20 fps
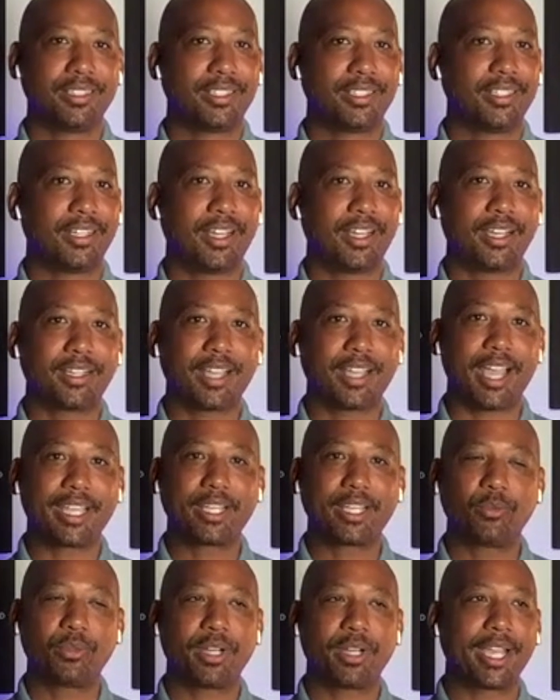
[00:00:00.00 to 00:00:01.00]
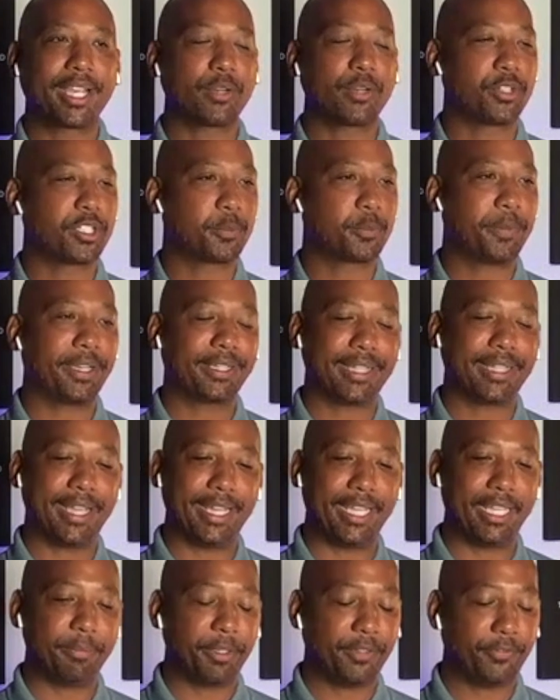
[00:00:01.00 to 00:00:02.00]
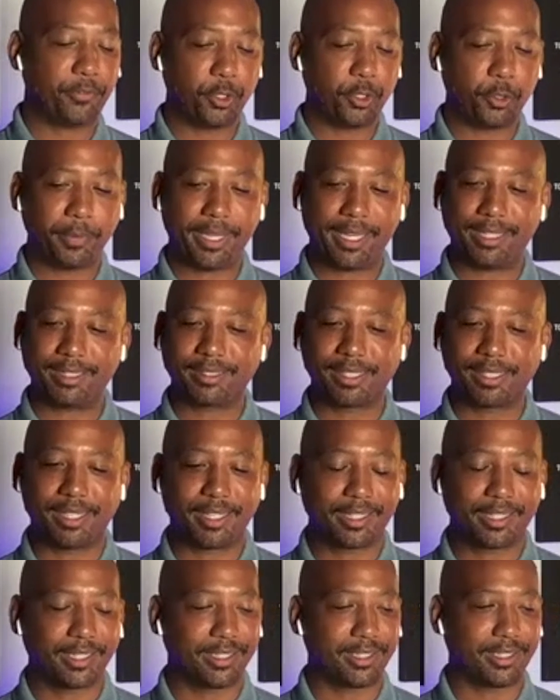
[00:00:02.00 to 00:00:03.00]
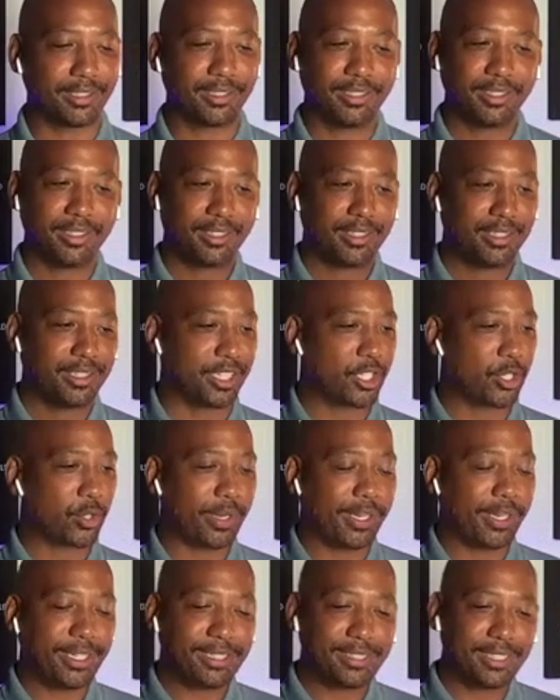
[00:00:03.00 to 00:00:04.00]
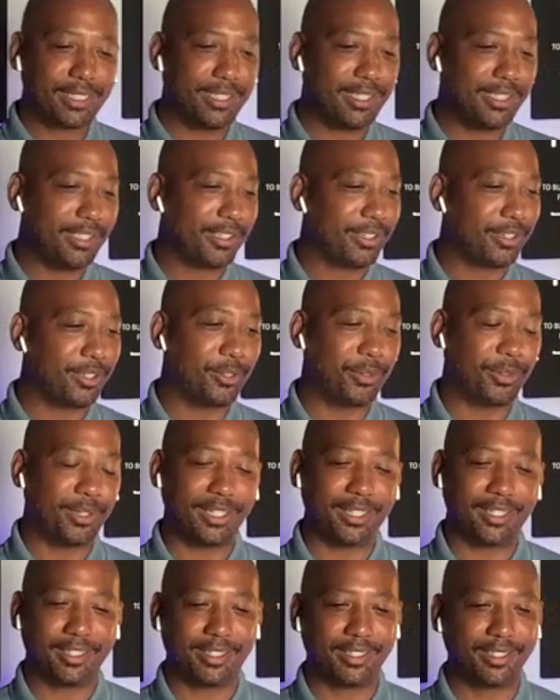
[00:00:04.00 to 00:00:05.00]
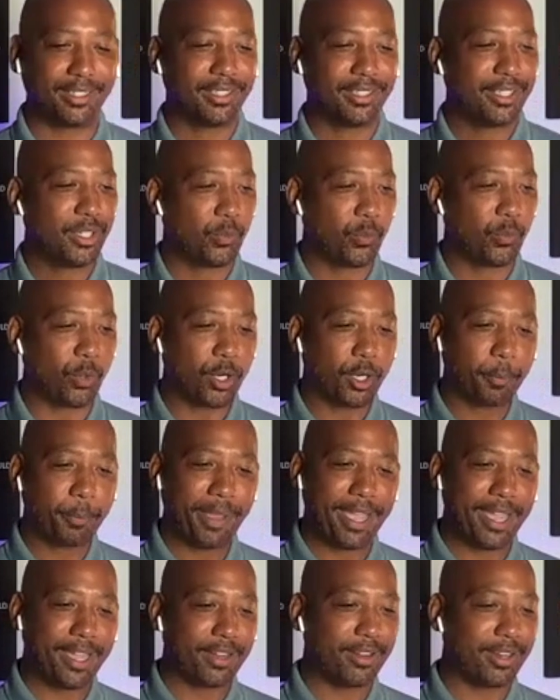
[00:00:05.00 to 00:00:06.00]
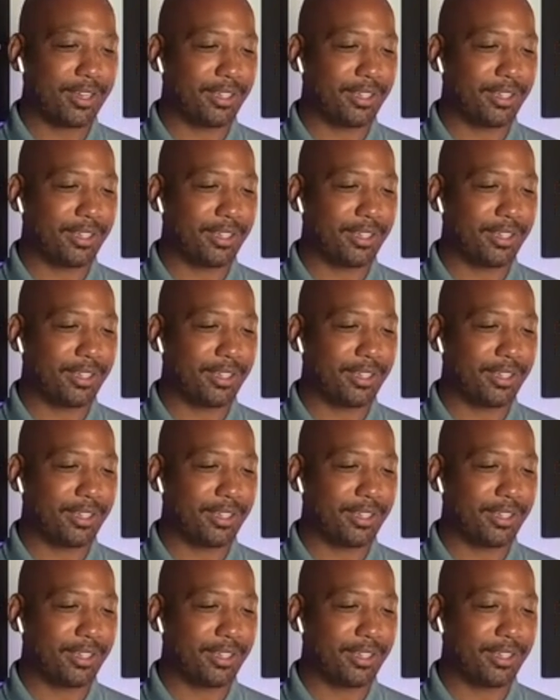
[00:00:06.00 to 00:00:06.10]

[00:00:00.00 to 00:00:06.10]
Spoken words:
Now I can respect that. MF Doom has like a crazy, you know, word pattern.